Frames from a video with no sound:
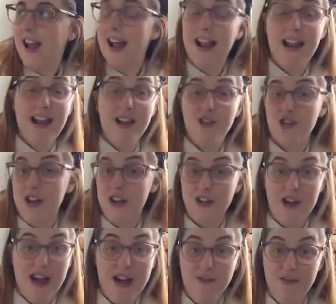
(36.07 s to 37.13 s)
I literally
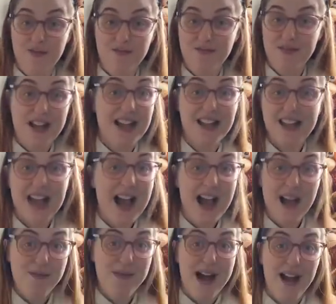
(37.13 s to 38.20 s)
don't have
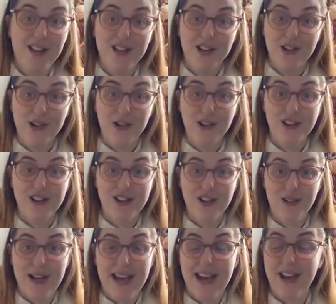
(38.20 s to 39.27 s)
time at all to
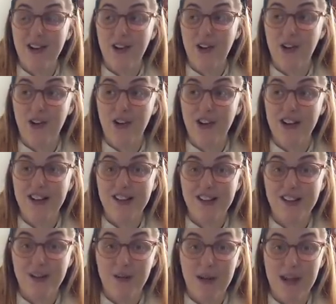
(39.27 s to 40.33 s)
do it or
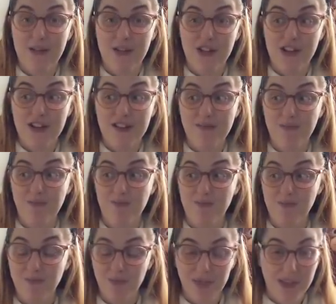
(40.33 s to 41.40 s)
to even
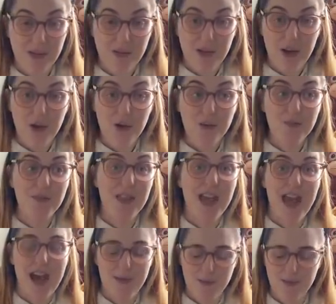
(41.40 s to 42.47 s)
film.
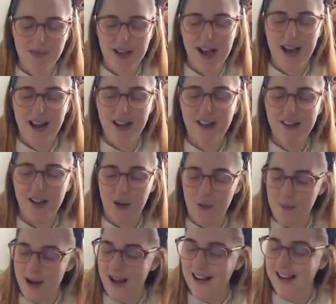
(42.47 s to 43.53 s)
I'm tired, so I
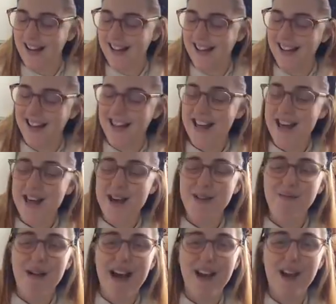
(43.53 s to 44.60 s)
might
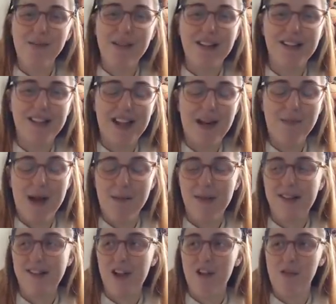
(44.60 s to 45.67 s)
I might be
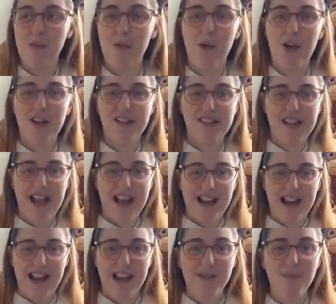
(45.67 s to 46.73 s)
slurring my words
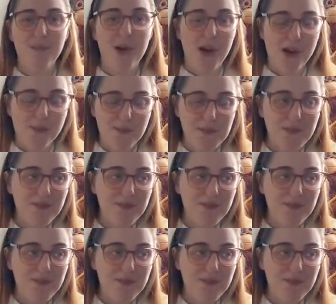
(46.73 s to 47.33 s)
slightly, but